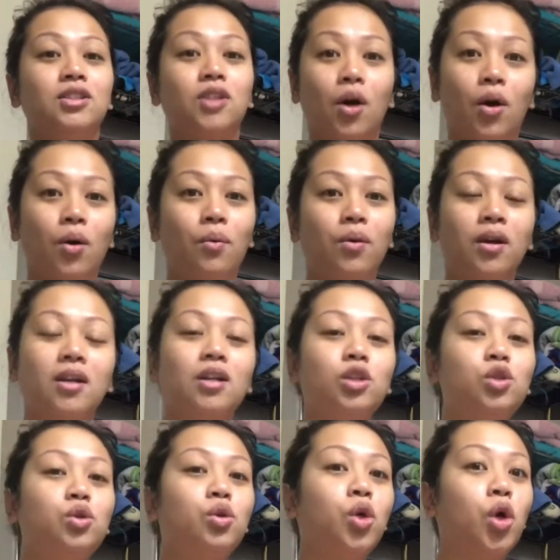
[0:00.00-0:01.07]
So we're gonna
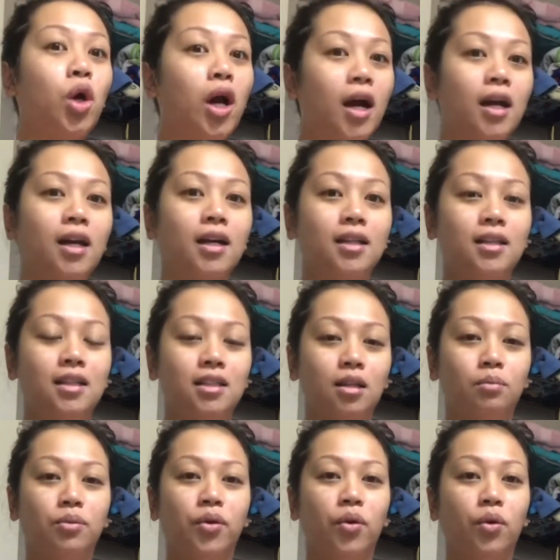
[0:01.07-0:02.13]
try to at least
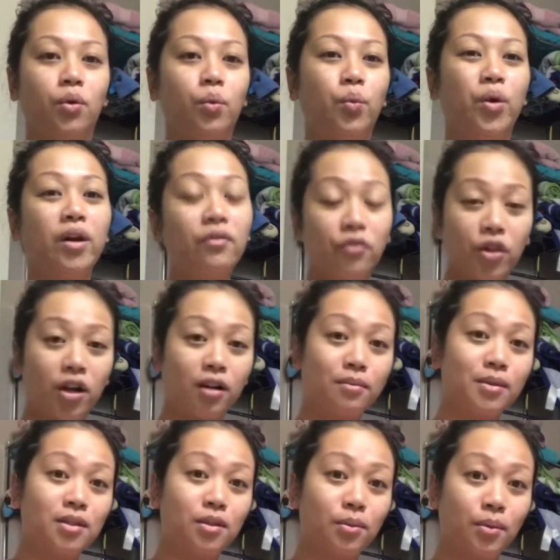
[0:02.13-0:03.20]
upload one
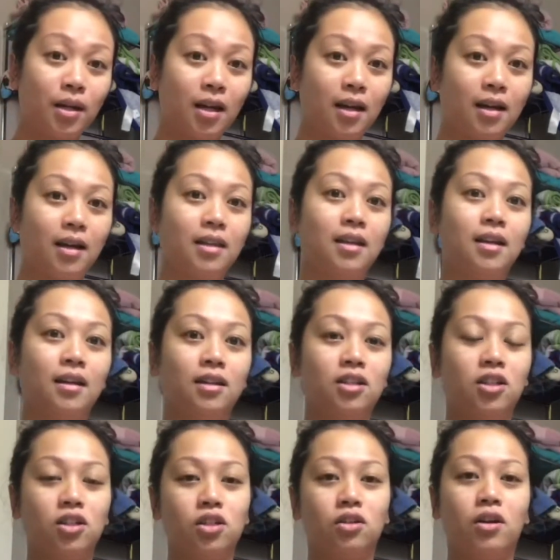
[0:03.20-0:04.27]
vlogmas a week and then
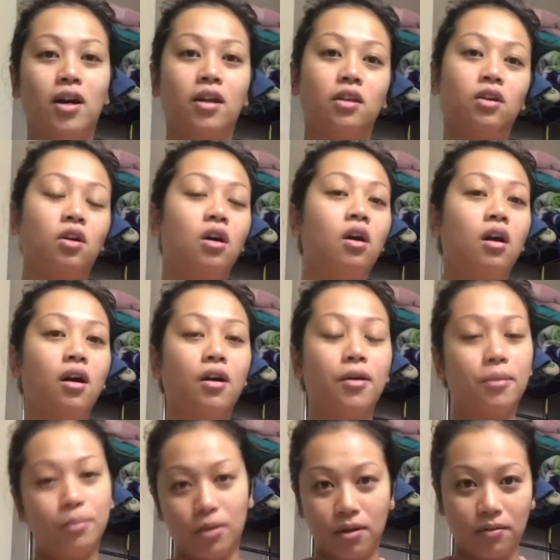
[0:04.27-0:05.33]
additional either car
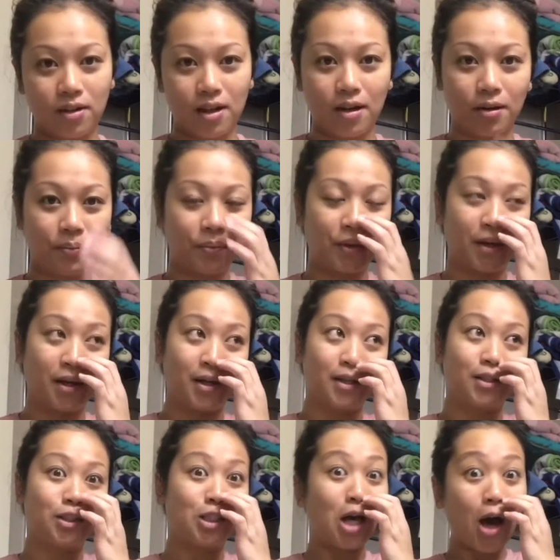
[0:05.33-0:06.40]
or beauty video.
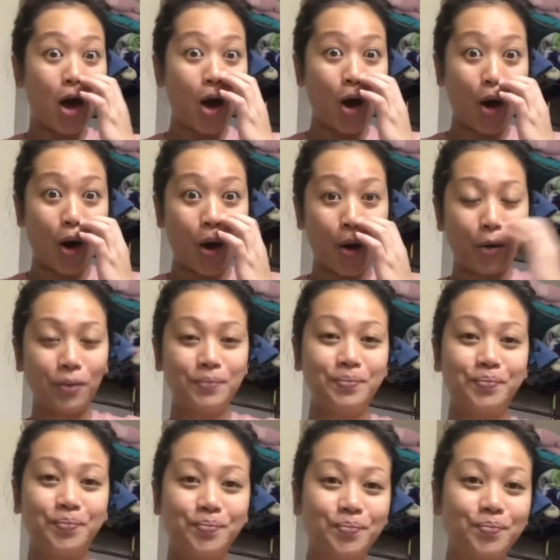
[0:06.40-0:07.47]
So
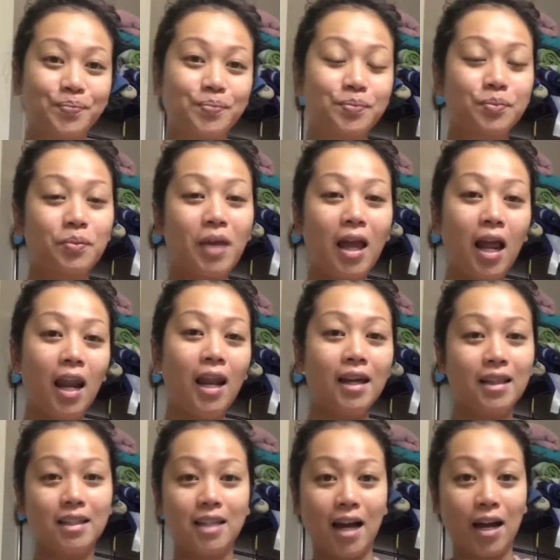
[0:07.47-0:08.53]

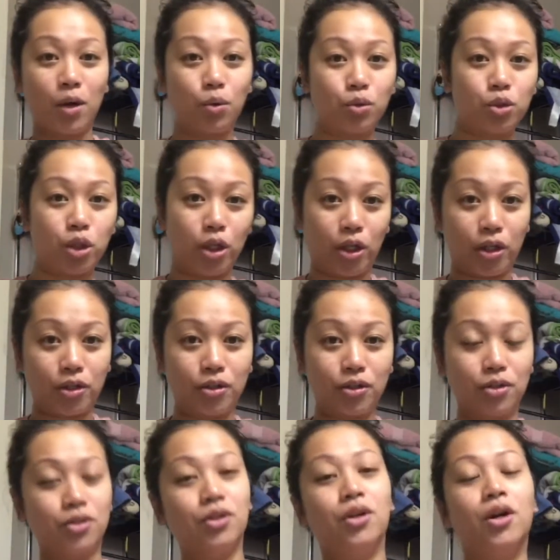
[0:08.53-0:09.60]
like that title
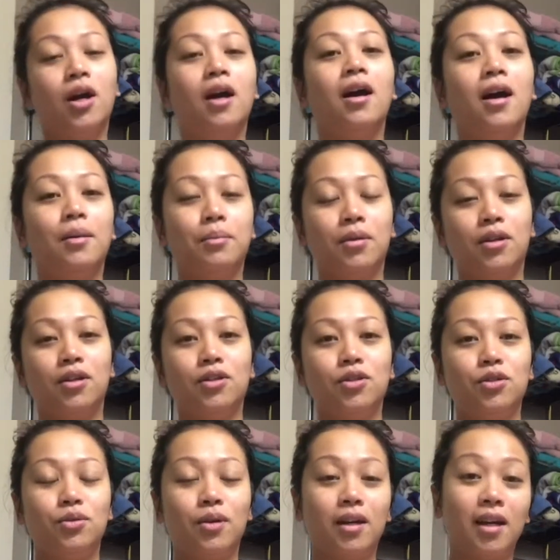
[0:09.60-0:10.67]
says, I'm gonna
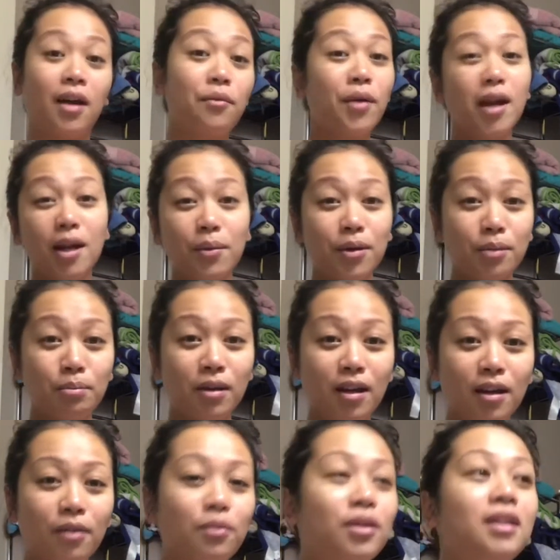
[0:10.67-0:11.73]
do a get ready with
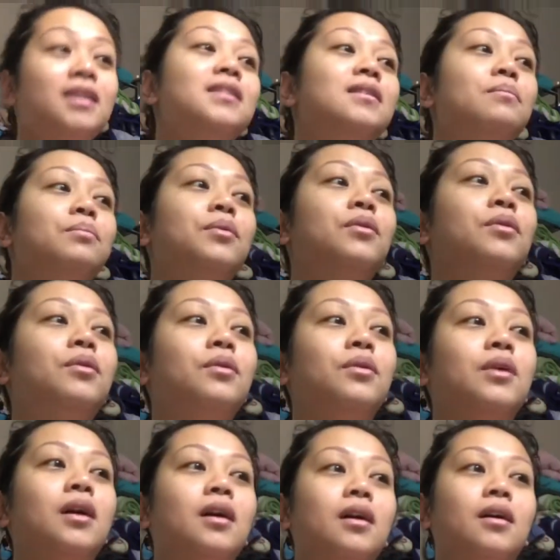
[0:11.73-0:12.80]
me, really simple.